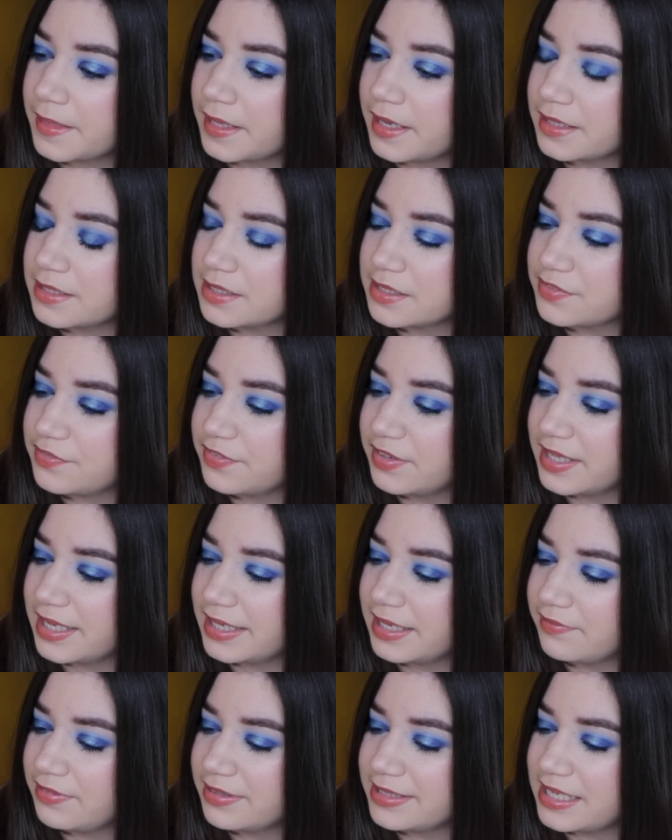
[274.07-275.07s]
I just feel
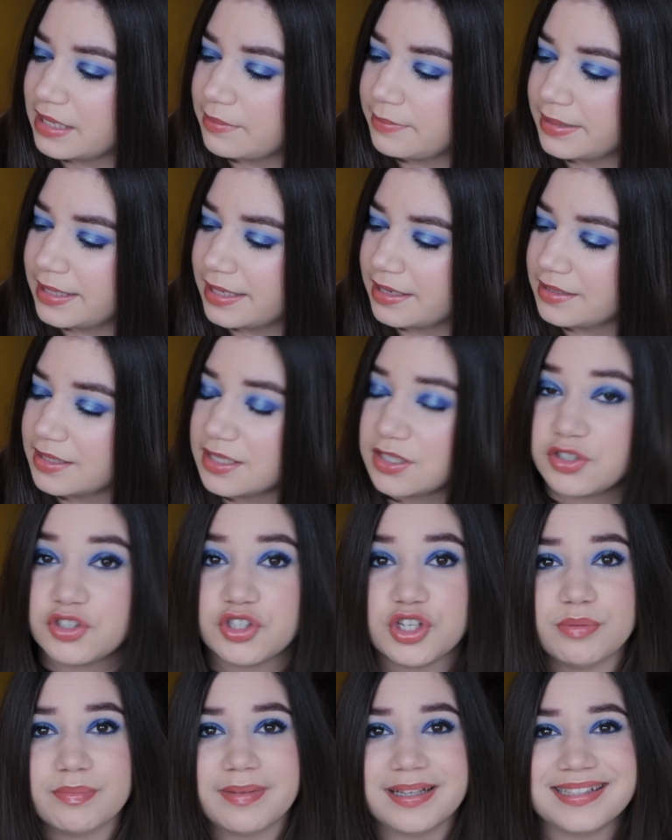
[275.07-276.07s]
like it will take me like another
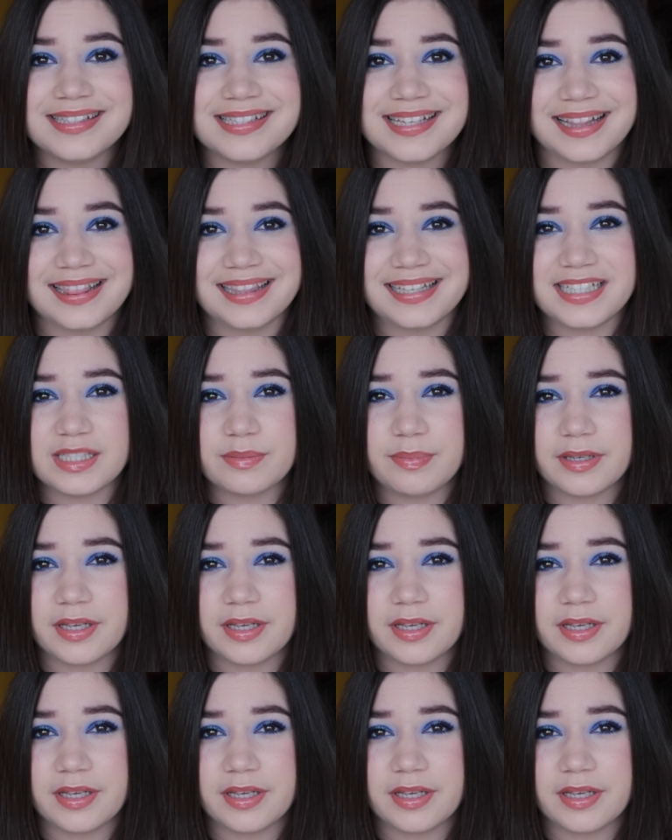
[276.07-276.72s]
2 months at least,